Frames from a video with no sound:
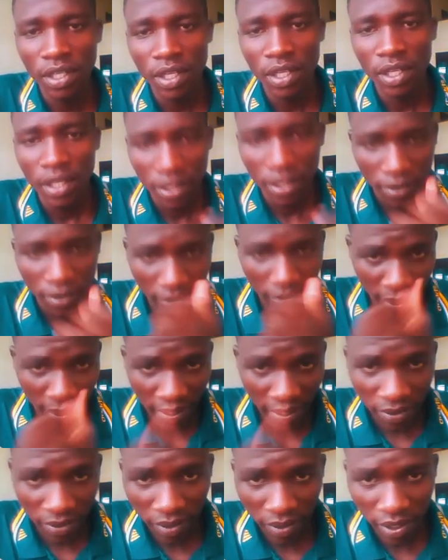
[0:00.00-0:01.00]
You can
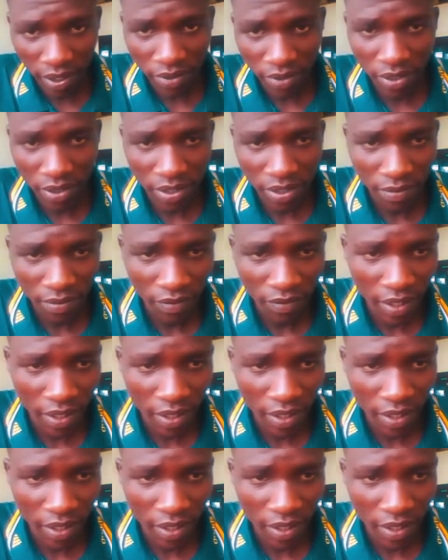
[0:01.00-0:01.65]
equally transfer